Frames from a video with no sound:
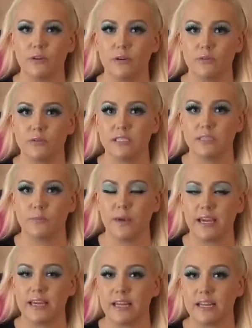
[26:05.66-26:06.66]
new
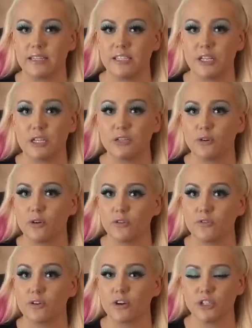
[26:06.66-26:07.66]
spanking
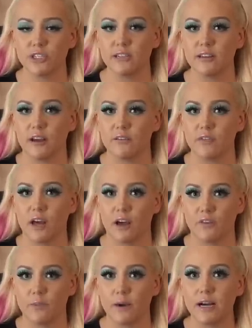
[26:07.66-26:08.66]
digital version of the
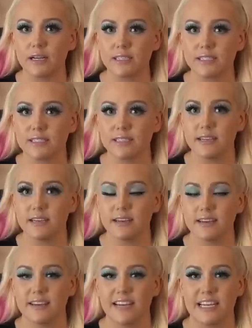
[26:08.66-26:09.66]
Huffbox.
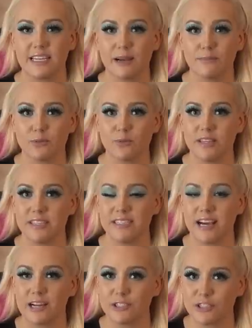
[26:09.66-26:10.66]
It comes with a
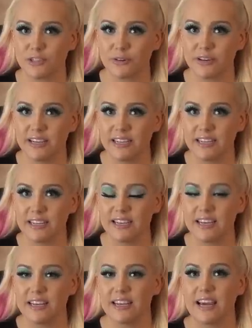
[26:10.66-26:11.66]
touch screen,
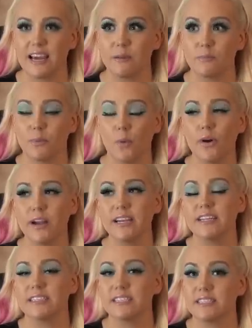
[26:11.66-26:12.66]
and
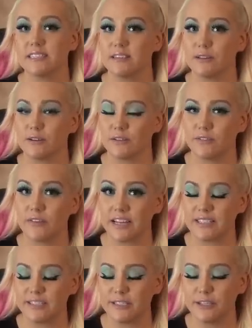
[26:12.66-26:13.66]
boy, does it look
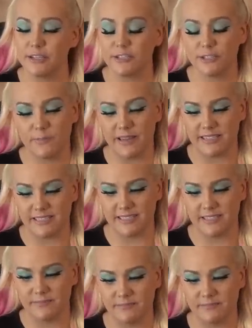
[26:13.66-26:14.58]
fancy schmancy.